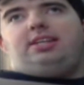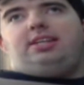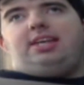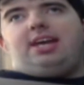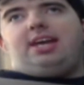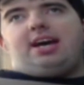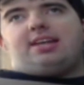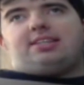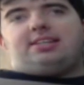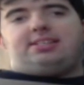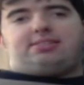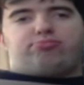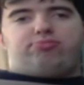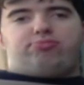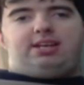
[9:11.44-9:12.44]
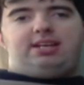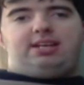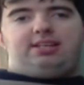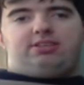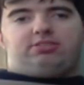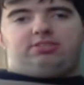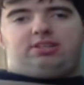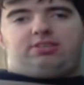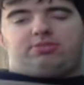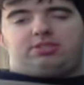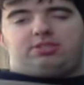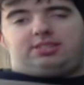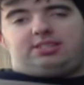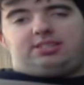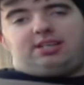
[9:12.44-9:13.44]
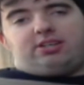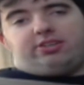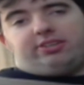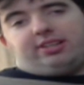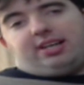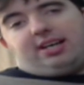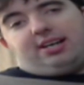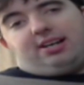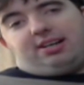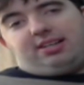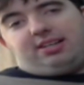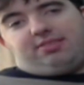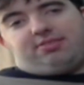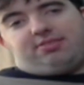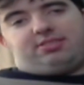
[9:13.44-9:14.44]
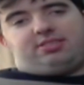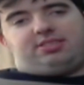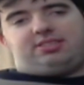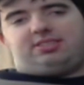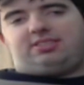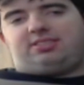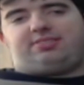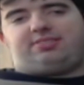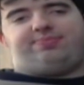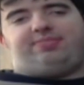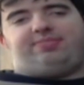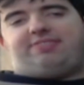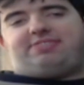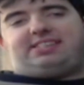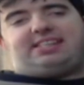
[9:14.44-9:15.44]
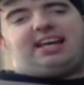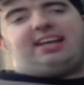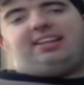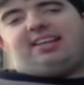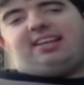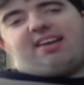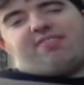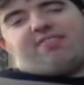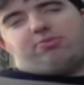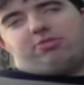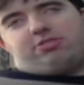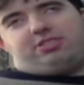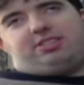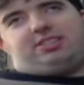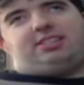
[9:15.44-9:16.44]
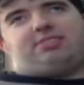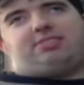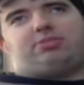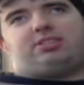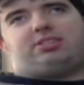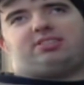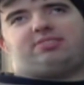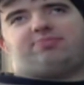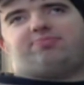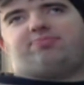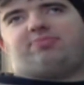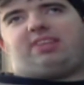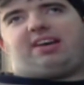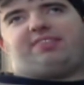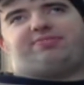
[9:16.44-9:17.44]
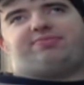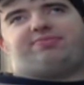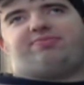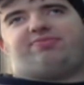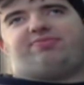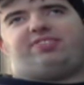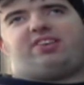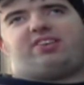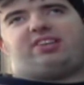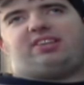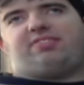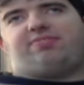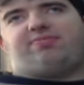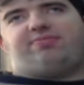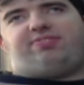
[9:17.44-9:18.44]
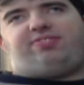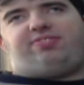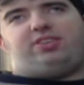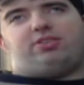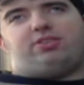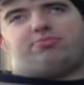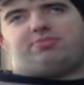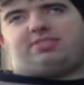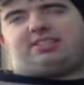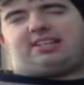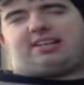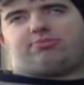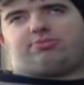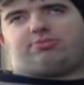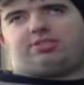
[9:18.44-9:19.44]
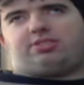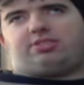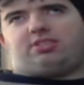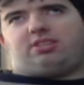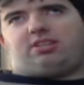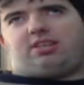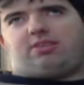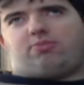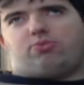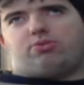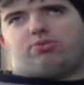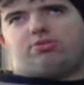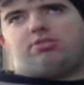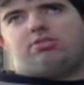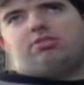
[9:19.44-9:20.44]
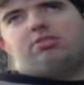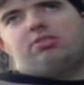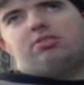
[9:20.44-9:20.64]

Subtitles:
Yeah, that's really all I want to say on that. If Stanley ever watches this, which I have very few doubts that he would.